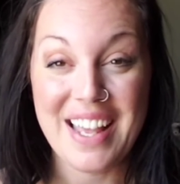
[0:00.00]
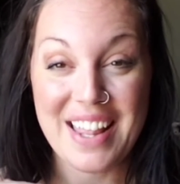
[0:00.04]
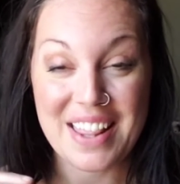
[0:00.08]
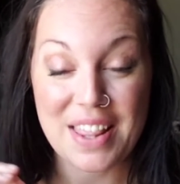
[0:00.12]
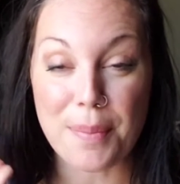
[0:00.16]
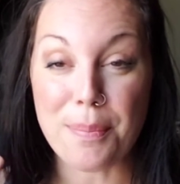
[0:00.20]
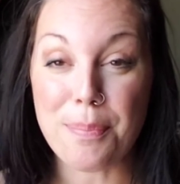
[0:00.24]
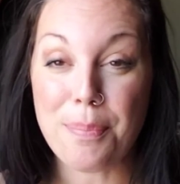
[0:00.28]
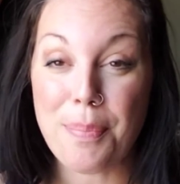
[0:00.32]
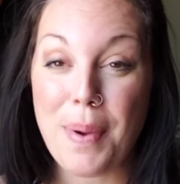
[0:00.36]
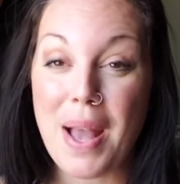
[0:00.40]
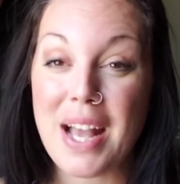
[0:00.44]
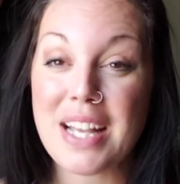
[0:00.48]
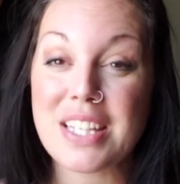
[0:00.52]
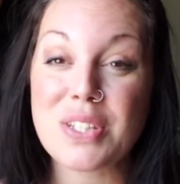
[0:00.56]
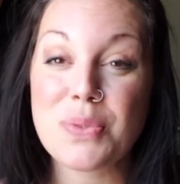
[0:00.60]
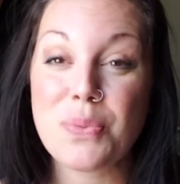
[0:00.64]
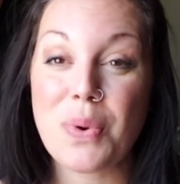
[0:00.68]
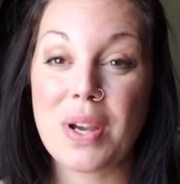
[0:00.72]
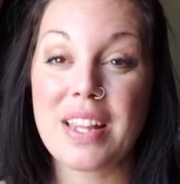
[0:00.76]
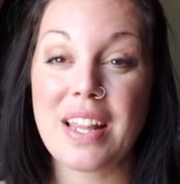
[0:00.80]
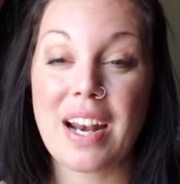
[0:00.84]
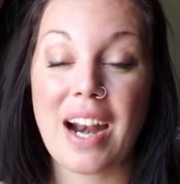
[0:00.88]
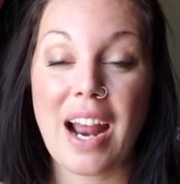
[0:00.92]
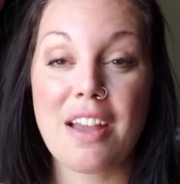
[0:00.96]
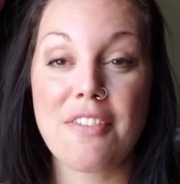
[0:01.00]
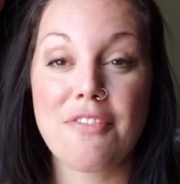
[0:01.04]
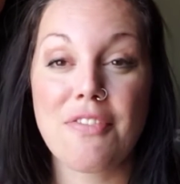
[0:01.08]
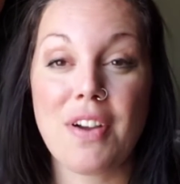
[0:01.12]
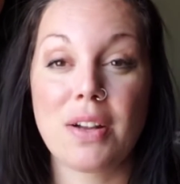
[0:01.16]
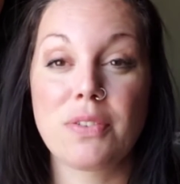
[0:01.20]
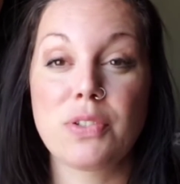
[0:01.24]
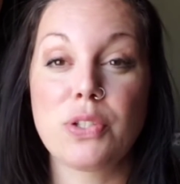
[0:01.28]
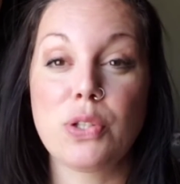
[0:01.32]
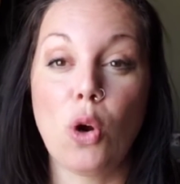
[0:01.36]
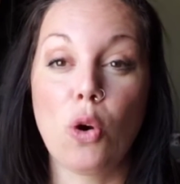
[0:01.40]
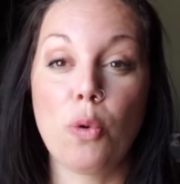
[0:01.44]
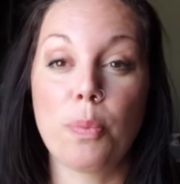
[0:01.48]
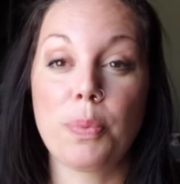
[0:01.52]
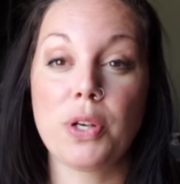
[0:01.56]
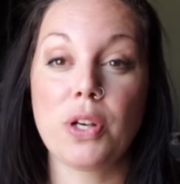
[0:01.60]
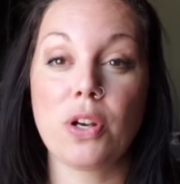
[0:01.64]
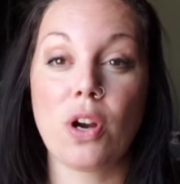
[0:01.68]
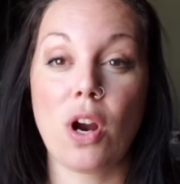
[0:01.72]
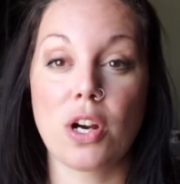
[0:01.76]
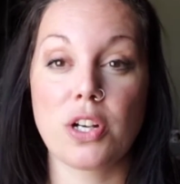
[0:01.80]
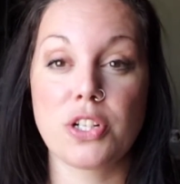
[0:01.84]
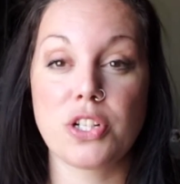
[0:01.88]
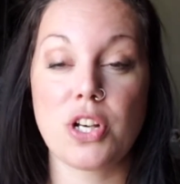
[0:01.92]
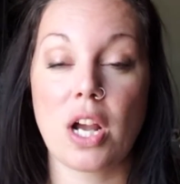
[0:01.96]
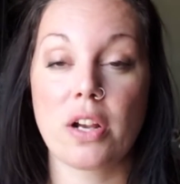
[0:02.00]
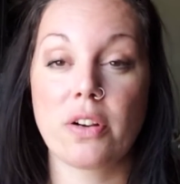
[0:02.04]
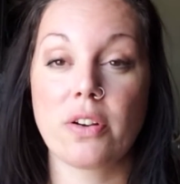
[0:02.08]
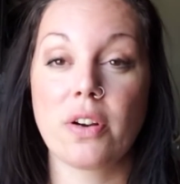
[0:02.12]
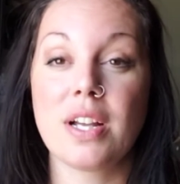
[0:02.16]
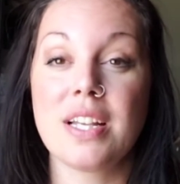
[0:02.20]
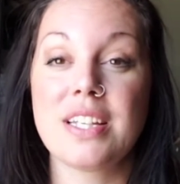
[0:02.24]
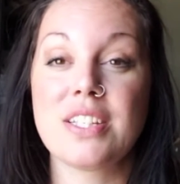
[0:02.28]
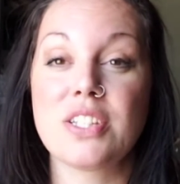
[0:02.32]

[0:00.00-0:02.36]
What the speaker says: The best way that I found to open your heart chakra